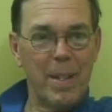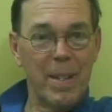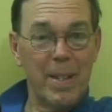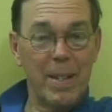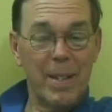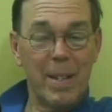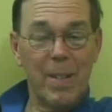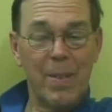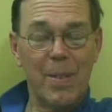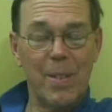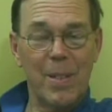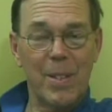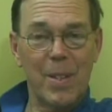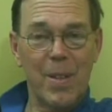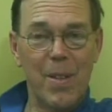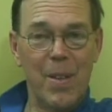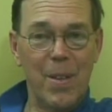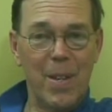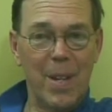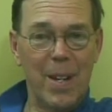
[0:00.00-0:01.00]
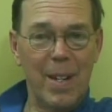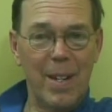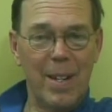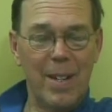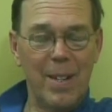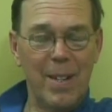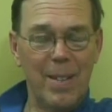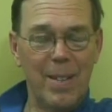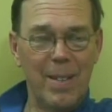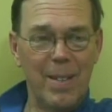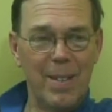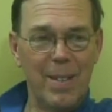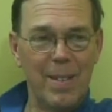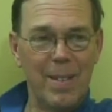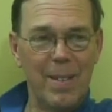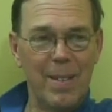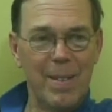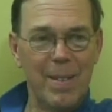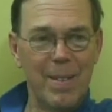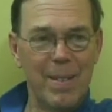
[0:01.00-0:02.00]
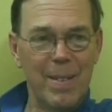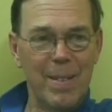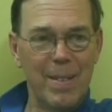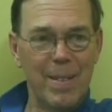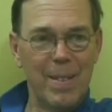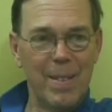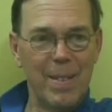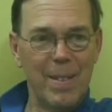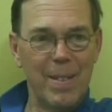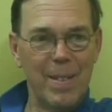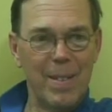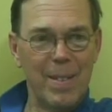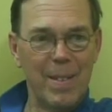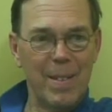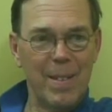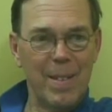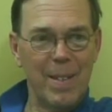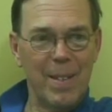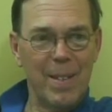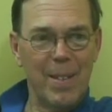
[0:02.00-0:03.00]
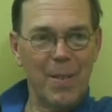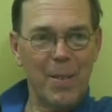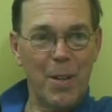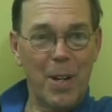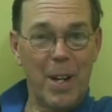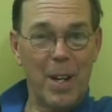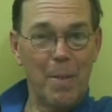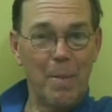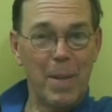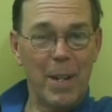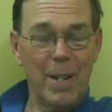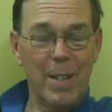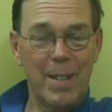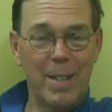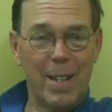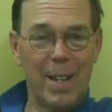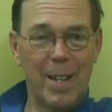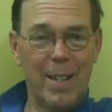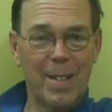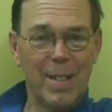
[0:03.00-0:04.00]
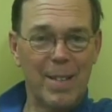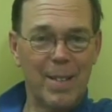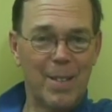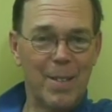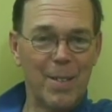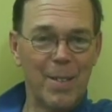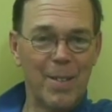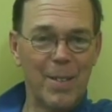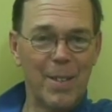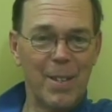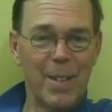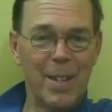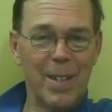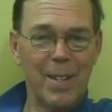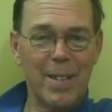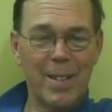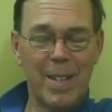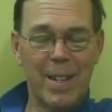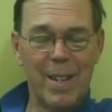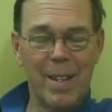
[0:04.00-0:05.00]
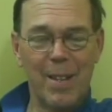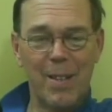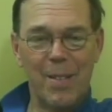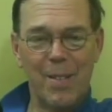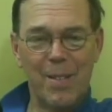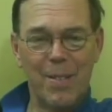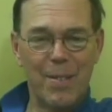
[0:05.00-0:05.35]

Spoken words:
See what's going on. We can't make certain things out of